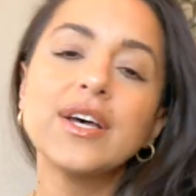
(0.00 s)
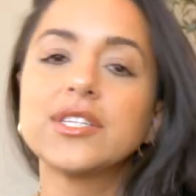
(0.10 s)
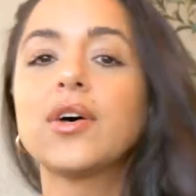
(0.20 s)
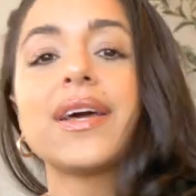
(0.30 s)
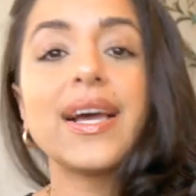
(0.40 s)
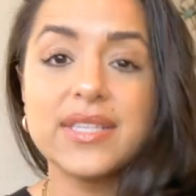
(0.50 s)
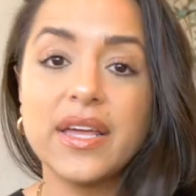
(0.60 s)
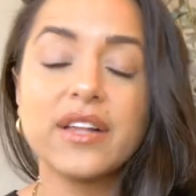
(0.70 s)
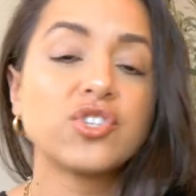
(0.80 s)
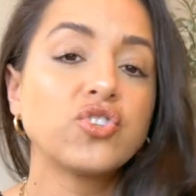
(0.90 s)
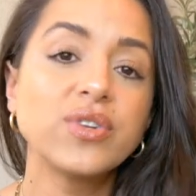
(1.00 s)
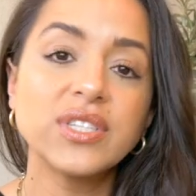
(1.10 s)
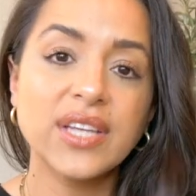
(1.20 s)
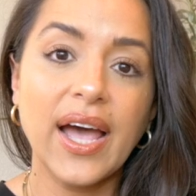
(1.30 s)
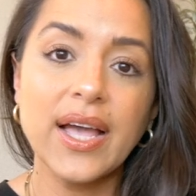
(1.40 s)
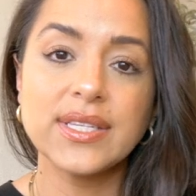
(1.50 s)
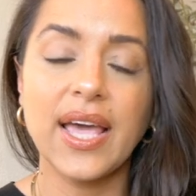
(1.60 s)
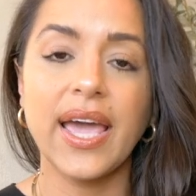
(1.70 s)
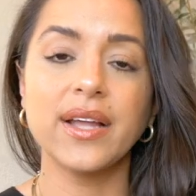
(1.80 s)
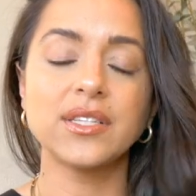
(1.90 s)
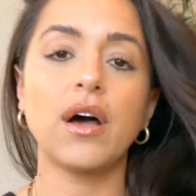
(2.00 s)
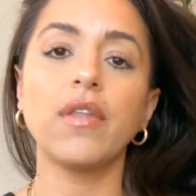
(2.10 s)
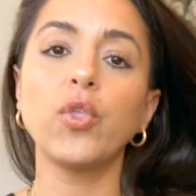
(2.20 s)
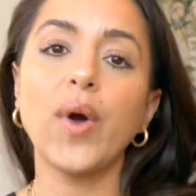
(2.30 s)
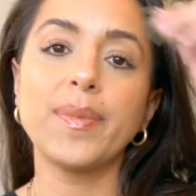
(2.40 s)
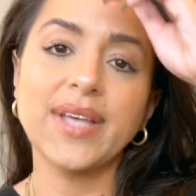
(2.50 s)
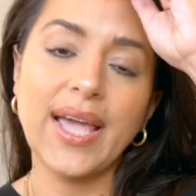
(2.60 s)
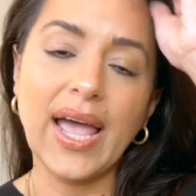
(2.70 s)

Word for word: So like I said, it's true to size and on the website,